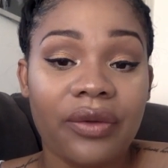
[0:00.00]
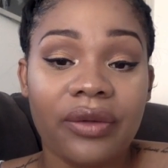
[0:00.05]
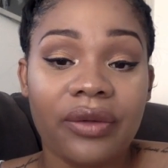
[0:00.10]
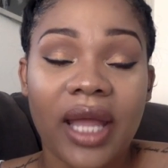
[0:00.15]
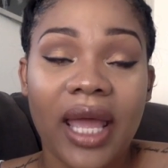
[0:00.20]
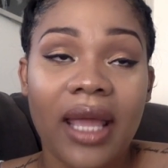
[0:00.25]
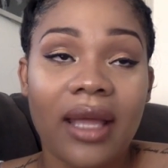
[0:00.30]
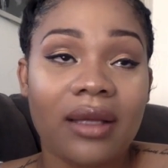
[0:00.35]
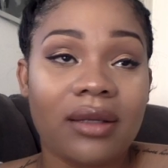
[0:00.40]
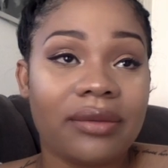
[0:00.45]

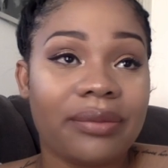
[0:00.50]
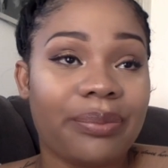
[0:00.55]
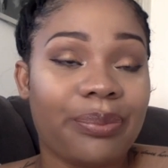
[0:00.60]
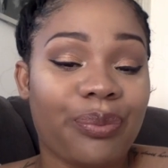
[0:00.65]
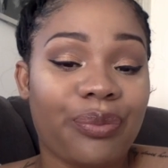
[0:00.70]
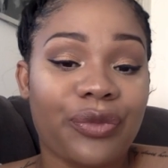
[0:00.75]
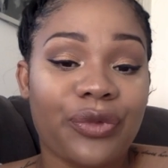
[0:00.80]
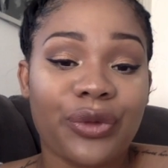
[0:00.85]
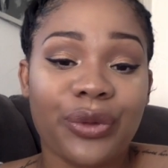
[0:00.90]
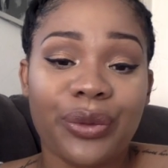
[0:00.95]
like
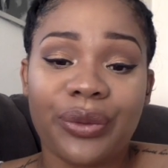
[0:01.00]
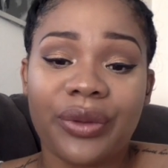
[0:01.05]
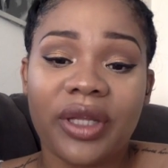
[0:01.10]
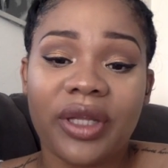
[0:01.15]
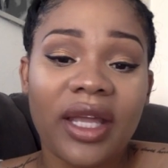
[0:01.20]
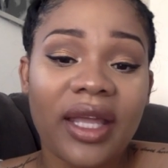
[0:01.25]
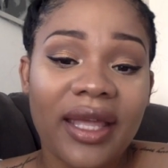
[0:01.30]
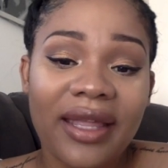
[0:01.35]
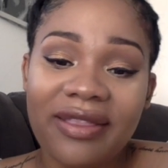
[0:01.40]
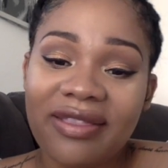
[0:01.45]
through
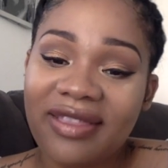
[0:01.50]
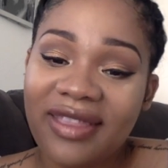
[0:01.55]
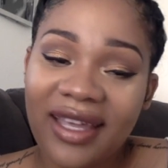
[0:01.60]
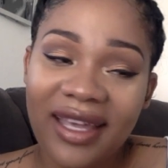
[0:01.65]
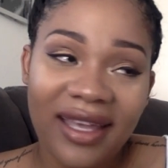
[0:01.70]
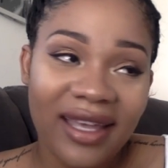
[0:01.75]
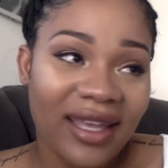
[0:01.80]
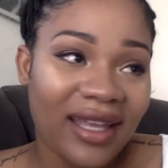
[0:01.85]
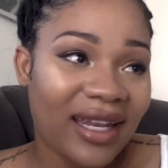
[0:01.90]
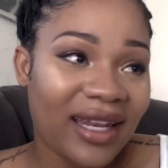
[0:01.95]
thick and
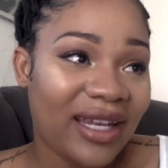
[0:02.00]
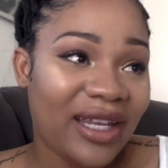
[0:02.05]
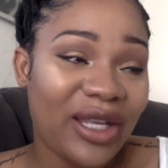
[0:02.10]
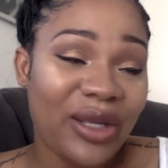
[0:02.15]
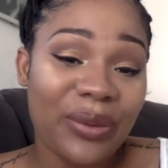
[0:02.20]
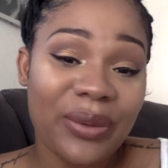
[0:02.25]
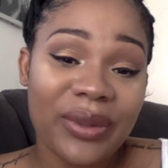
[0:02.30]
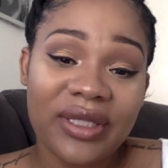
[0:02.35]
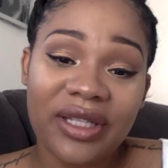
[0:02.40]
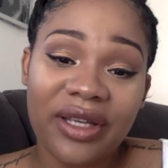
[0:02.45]
thin, and
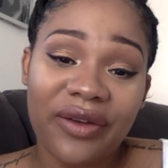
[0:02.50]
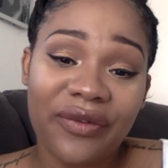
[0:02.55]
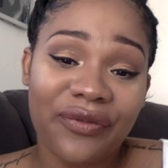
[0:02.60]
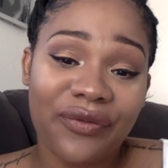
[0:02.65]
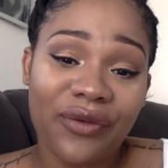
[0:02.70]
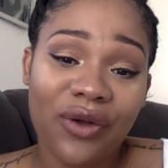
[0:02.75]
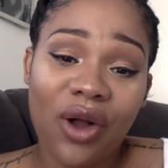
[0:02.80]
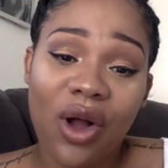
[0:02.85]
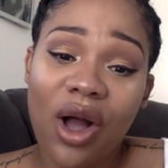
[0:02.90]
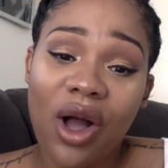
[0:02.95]
he was there
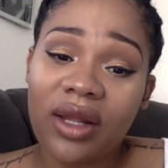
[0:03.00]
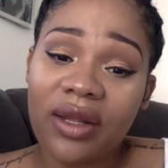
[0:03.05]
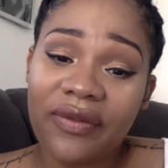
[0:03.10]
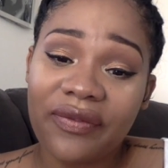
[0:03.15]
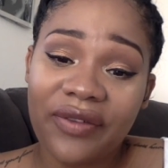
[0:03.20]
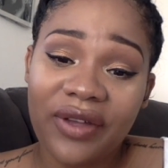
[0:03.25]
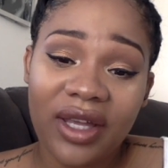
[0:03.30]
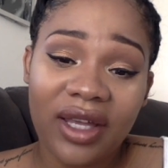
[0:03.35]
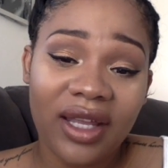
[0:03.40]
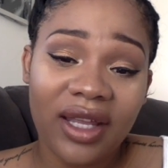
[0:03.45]
for all of
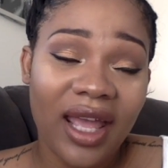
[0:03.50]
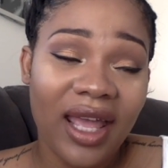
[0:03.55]
it.